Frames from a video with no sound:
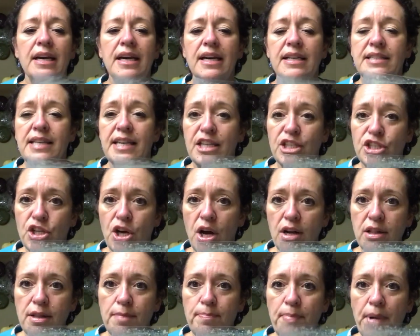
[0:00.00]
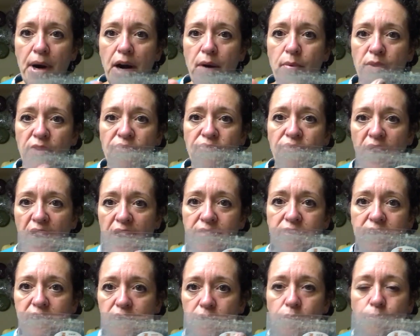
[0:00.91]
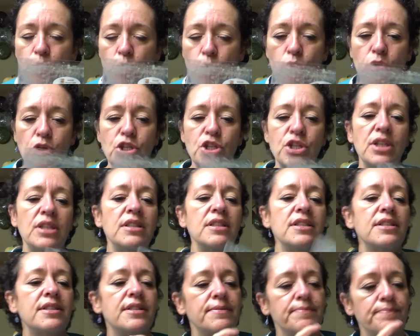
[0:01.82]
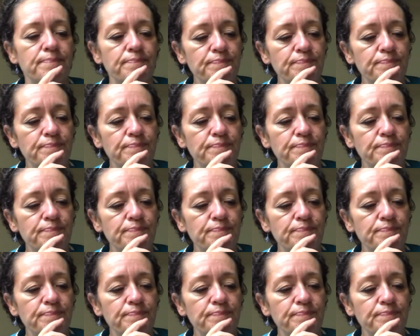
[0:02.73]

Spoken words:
it's like a chocolate bar with 5 little portions